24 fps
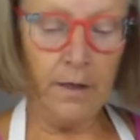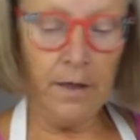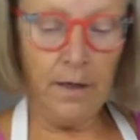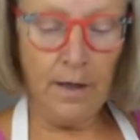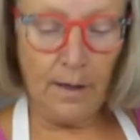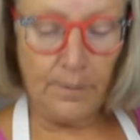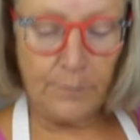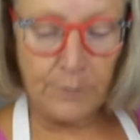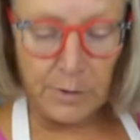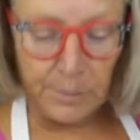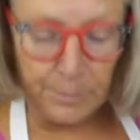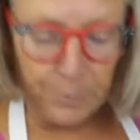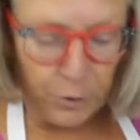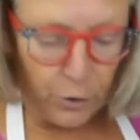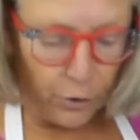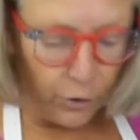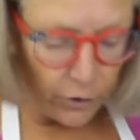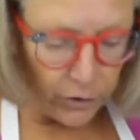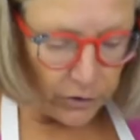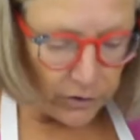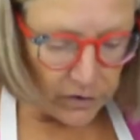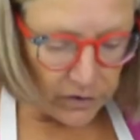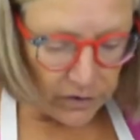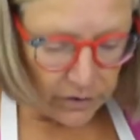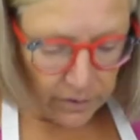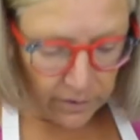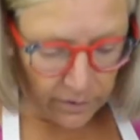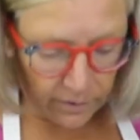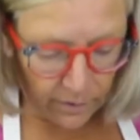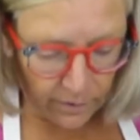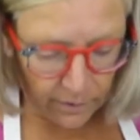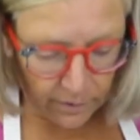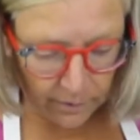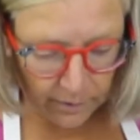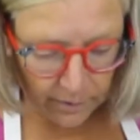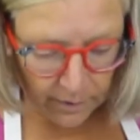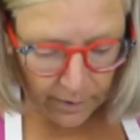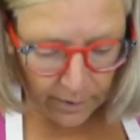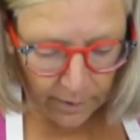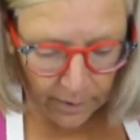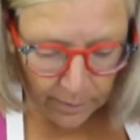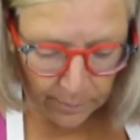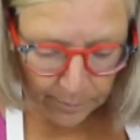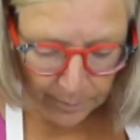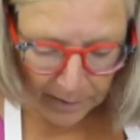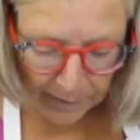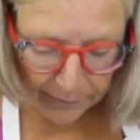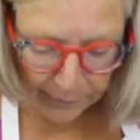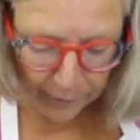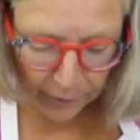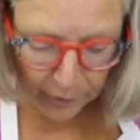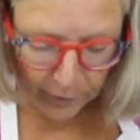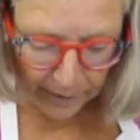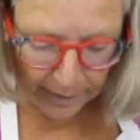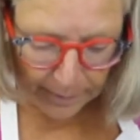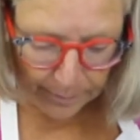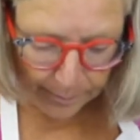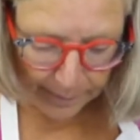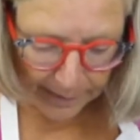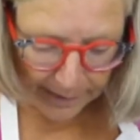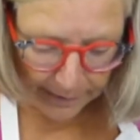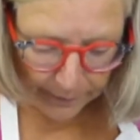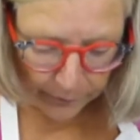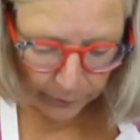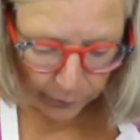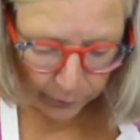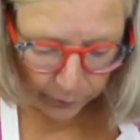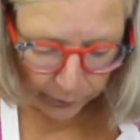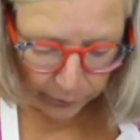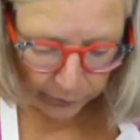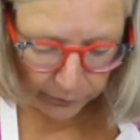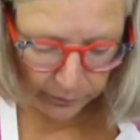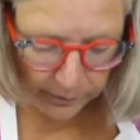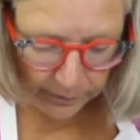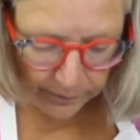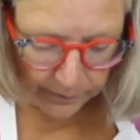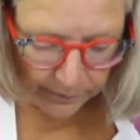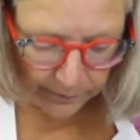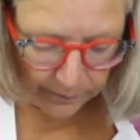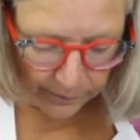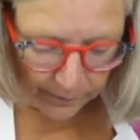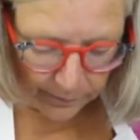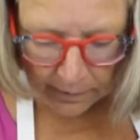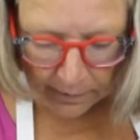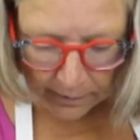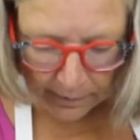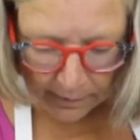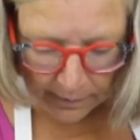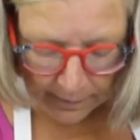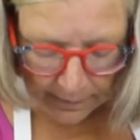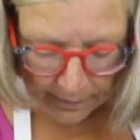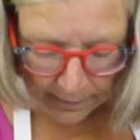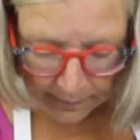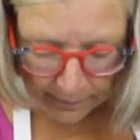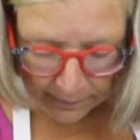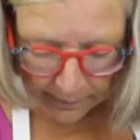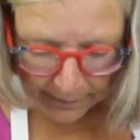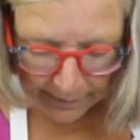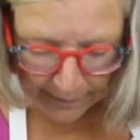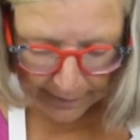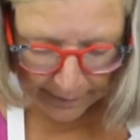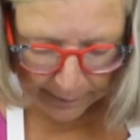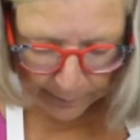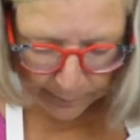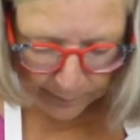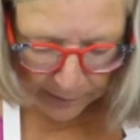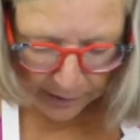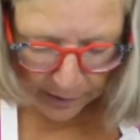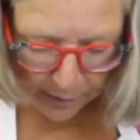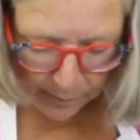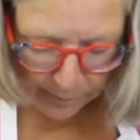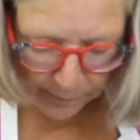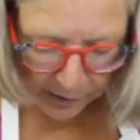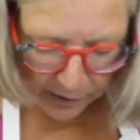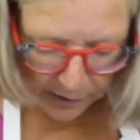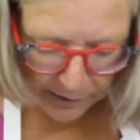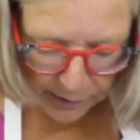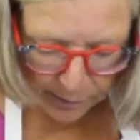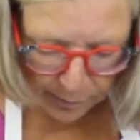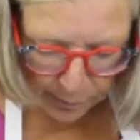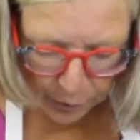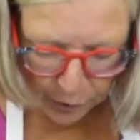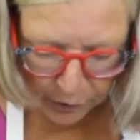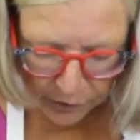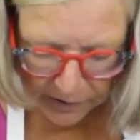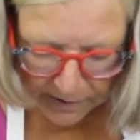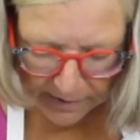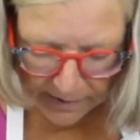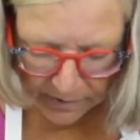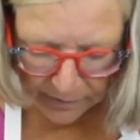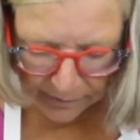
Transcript: I'm going to put my frying pan on. I'm going to put this